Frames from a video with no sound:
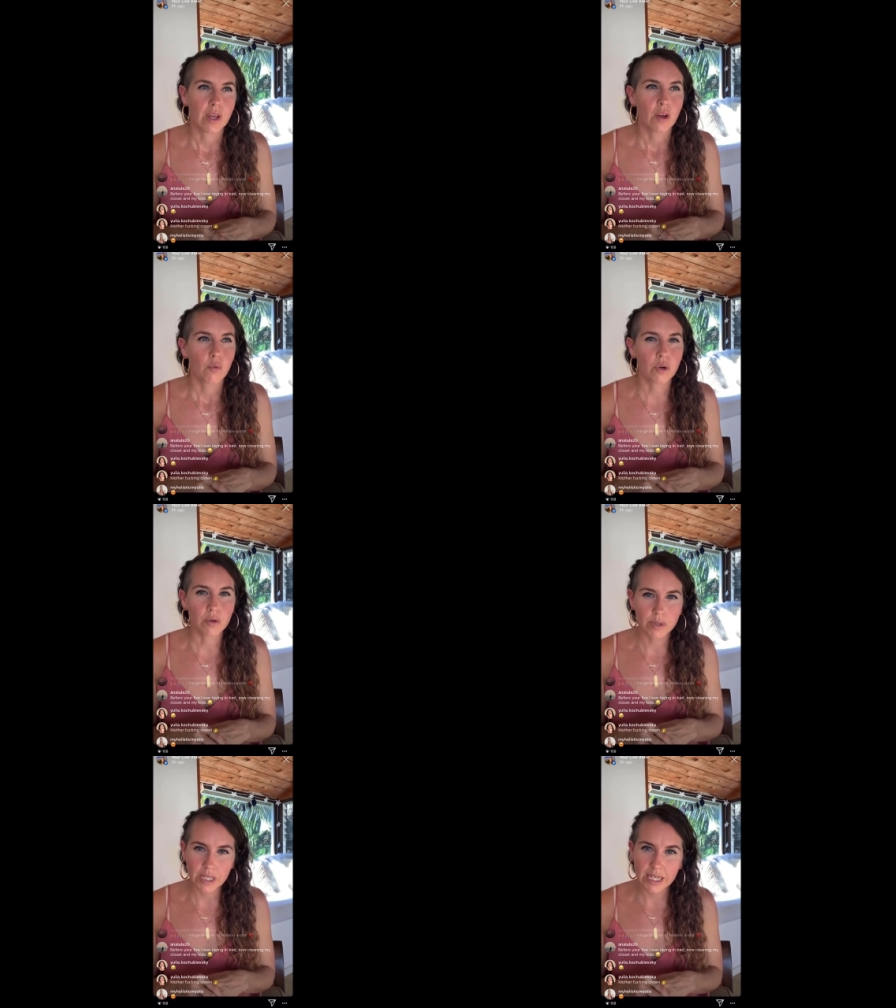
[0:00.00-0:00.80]
we're
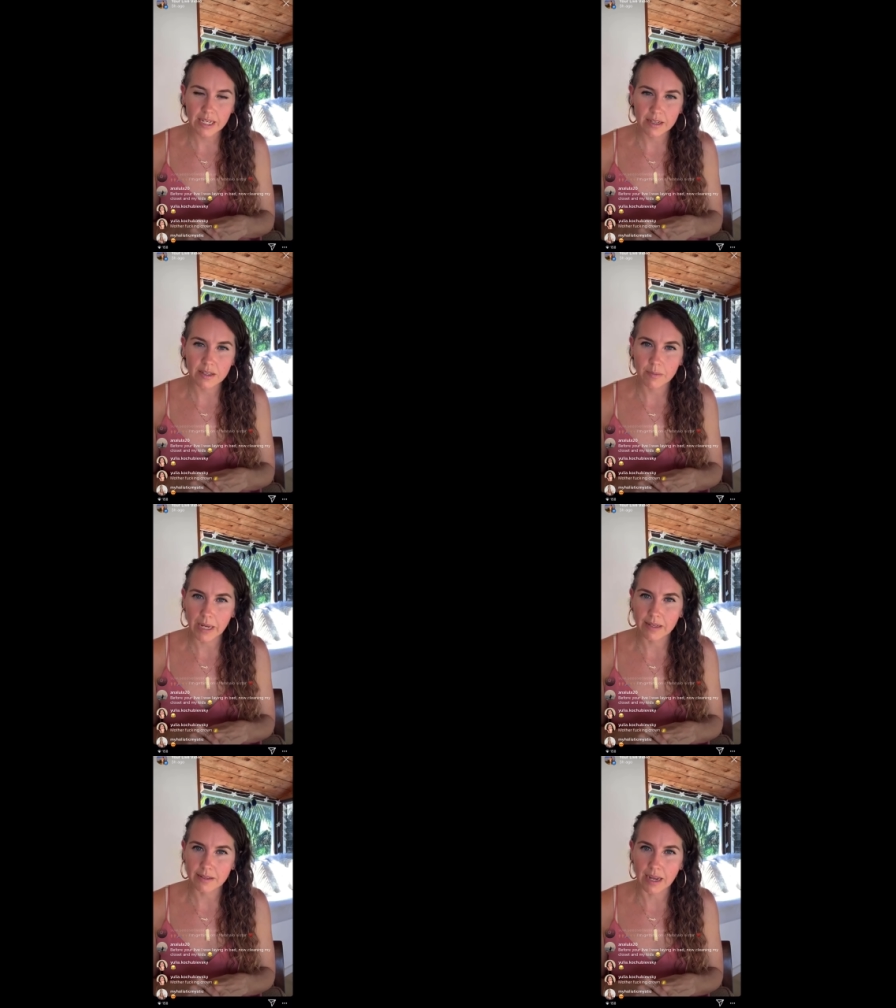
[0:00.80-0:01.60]
really in a
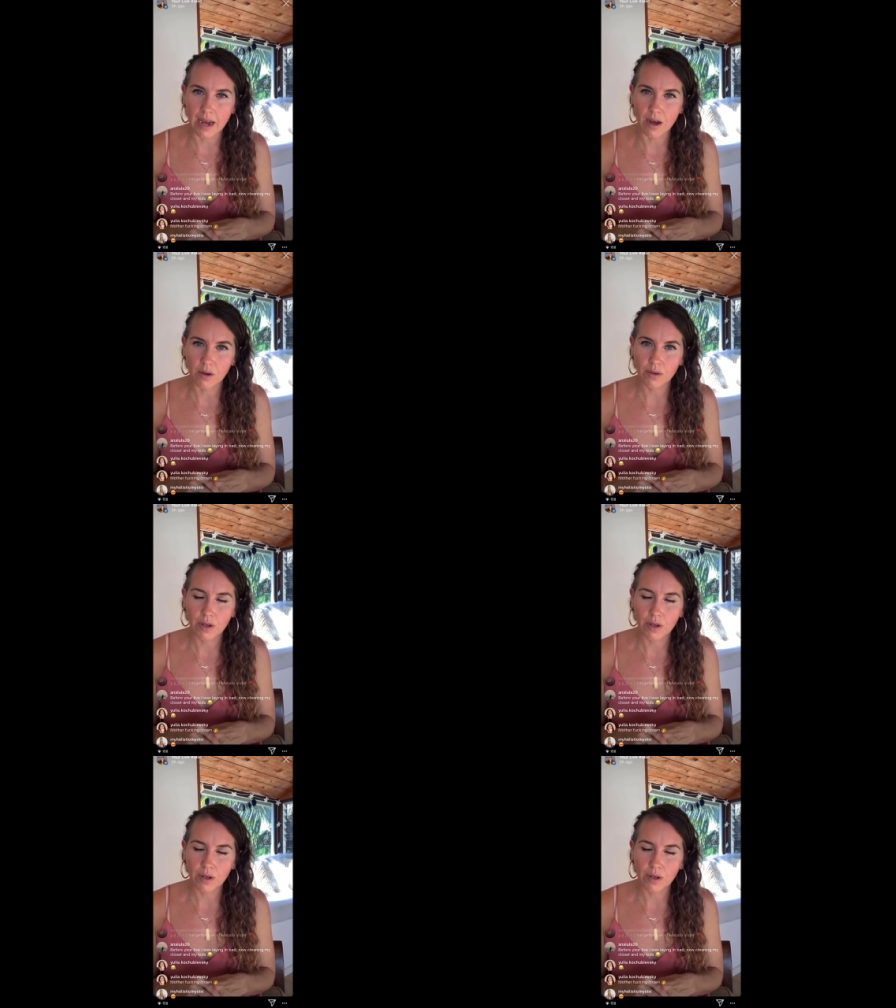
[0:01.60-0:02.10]
space now